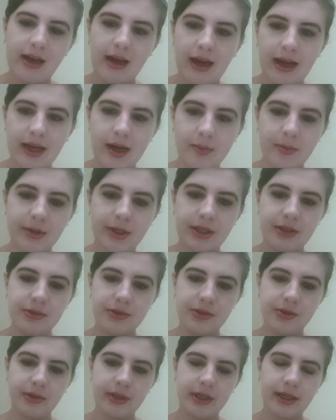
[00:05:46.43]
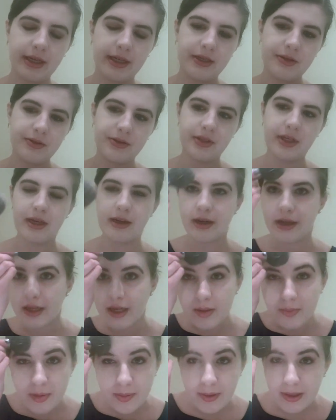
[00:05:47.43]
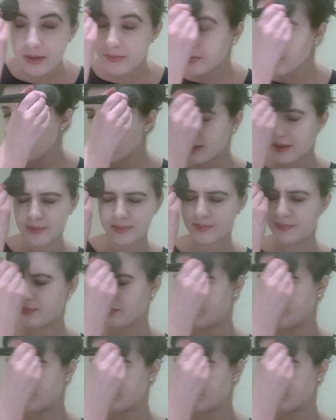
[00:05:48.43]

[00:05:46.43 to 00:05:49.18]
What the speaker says: I got pretty used to it. I got used to carrying an EpiPen everywhere.